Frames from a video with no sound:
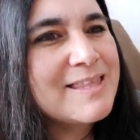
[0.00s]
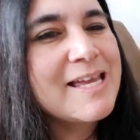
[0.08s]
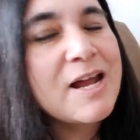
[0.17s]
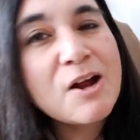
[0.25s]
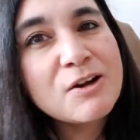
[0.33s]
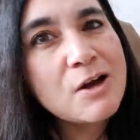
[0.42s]

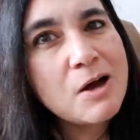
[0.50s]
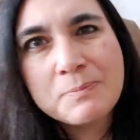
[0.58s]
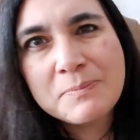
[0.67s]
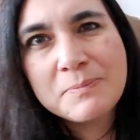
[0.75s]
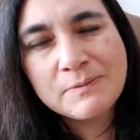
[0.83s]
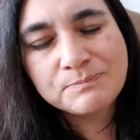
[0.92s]
They are
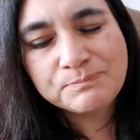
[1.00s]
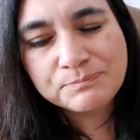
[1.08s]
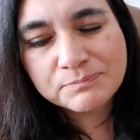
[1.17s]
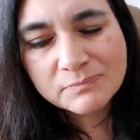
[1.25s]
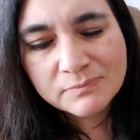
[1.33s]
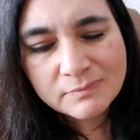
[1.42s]
coming
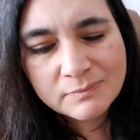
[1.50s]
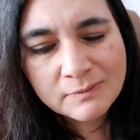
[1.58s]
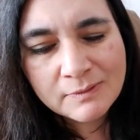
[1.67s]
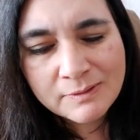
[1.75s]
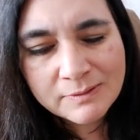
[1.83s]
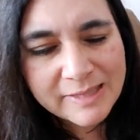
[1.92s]

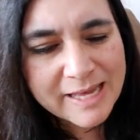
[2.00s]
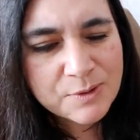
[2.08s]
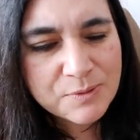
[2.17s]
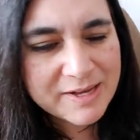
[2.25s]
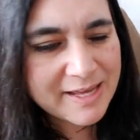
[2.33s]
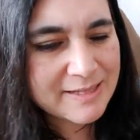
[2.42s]

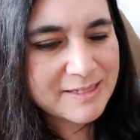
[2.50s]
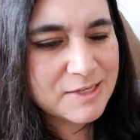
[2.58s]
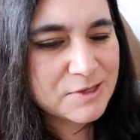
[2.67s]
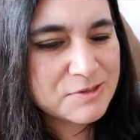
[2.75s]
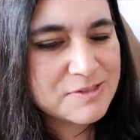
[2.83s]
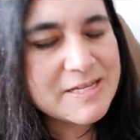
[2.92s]
like what Kelly
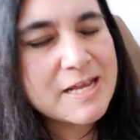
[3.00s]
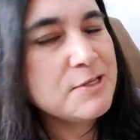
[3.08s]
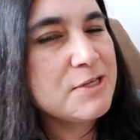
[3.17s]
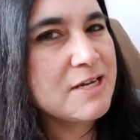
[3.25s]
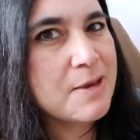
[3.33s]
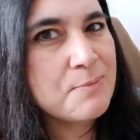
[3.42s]
Girl said,
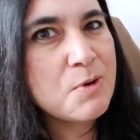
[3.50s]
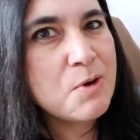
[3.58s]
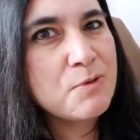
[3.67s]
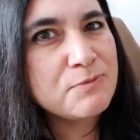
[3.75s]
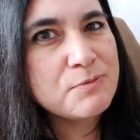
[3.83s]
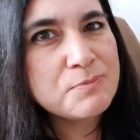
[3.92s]
you come
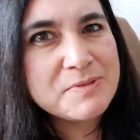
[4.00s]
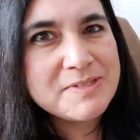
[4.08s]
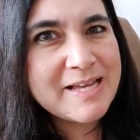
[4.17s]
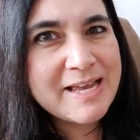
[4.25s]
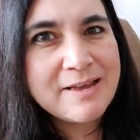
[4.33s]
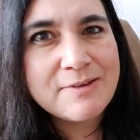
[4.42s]
home from a
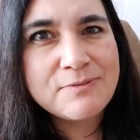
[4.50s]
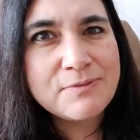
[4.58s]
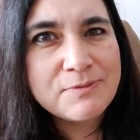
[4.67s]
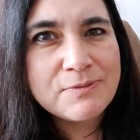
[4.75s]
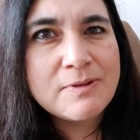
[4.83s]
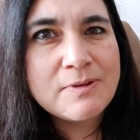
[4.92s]
day of
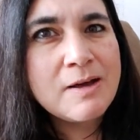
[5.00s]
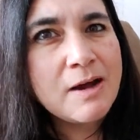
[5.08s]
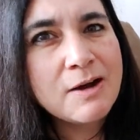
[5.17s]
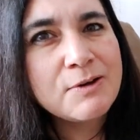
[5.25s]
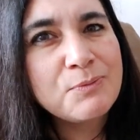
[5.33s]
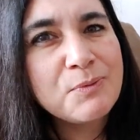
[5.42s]

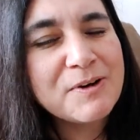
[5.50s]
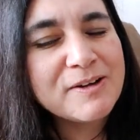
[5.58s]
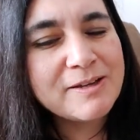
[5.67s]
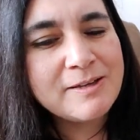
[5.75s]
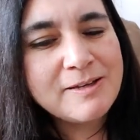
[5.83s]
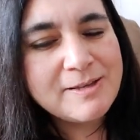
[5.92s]
hard
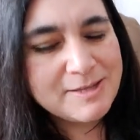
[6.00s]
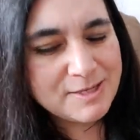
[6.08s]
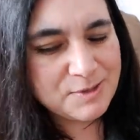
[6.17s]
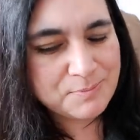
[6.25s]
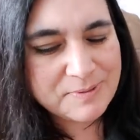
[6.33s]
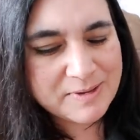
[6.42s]
work,
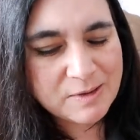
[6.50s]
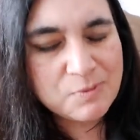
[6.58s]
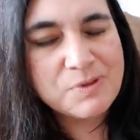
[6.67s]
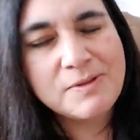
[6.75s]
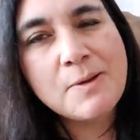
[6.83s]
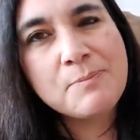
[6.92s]
you pick
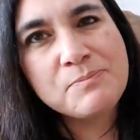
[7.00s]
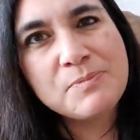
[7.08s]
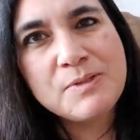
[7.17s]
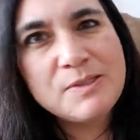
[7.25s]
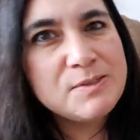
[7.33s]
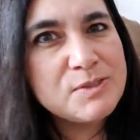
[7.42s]
one up,
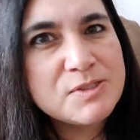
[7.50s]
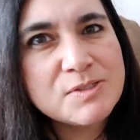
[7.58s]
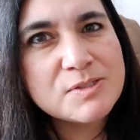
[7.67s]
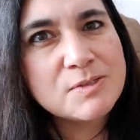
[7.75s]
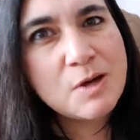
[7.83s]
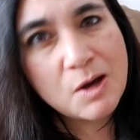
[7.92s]
and you
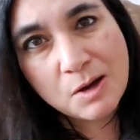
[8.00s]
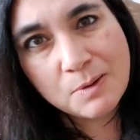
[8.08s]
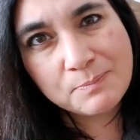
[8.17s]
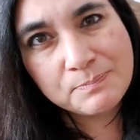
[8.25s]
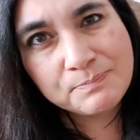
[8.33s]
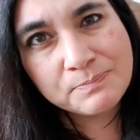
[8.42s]
just
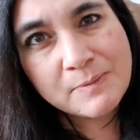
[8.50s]
calm.